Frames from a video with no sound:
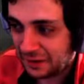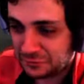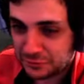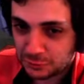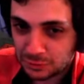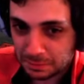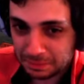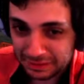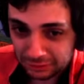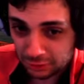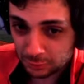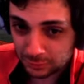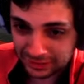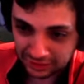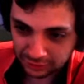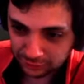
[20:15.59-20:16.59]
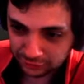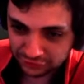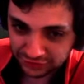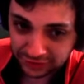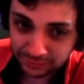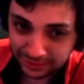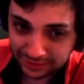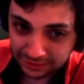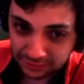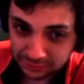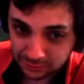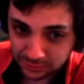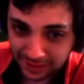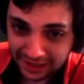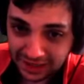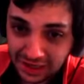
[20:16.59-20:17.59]
to repair a regular generator,
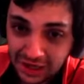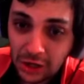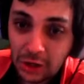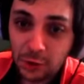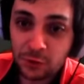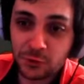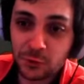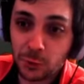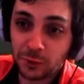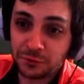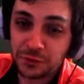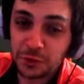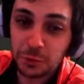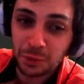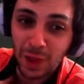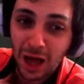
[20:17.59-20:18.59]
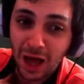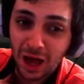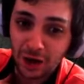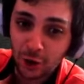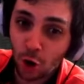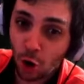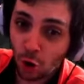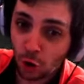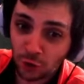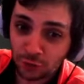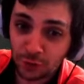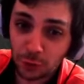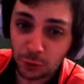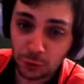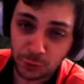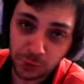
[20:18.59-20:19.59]
right? So if you block all of
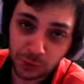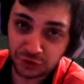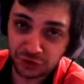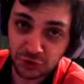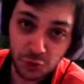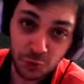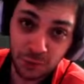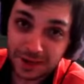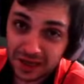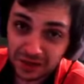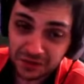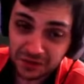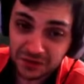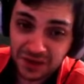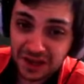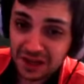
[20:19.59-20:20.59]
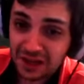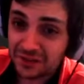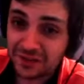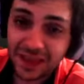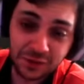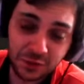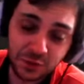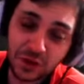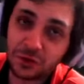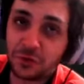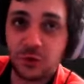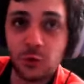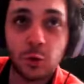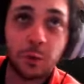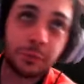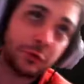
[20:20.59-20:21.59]
those for 2 minutes, that sets
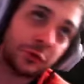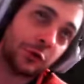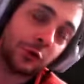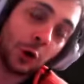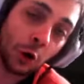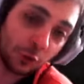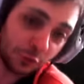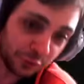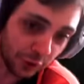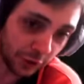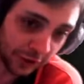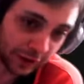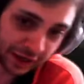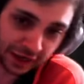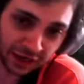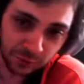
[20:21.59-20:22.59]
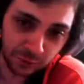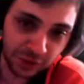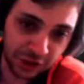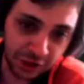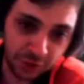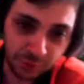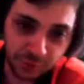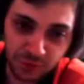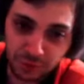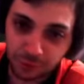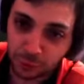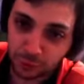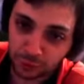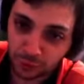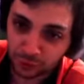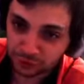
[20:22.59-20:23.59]
you up so far ahead when it comes to
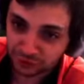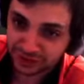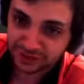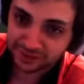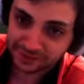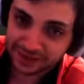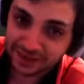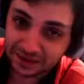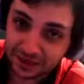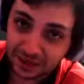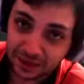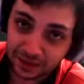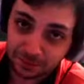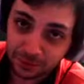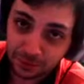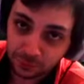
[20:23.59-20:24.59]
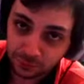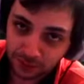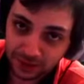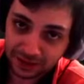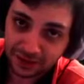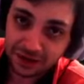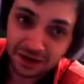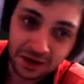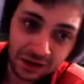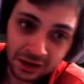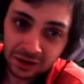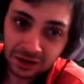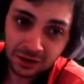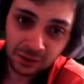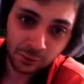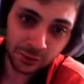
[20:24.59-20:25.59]
both early and late game, right?
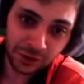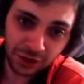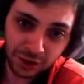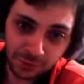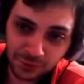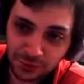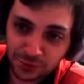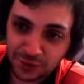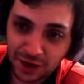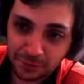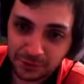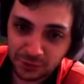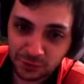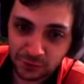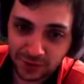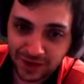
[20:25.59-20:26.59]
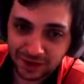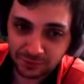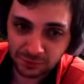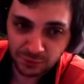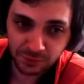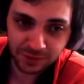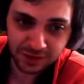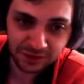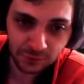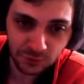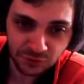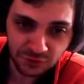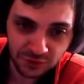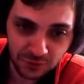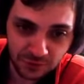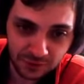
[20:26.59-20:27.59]
When it comes to stopping survivors from getting those
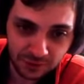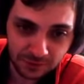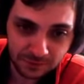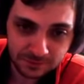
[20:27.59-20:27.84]
gens done.